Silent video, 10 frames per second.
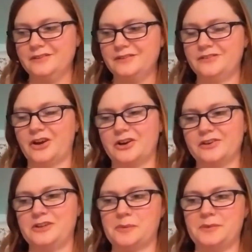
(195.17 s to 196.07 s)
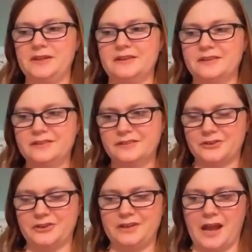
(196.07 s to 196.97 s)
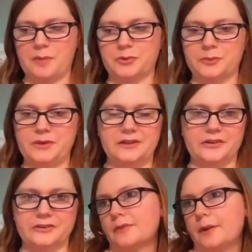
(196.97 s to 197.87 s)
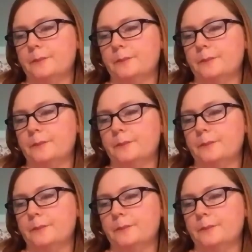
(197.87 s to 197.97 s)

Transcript: tart, yummy green apple peel.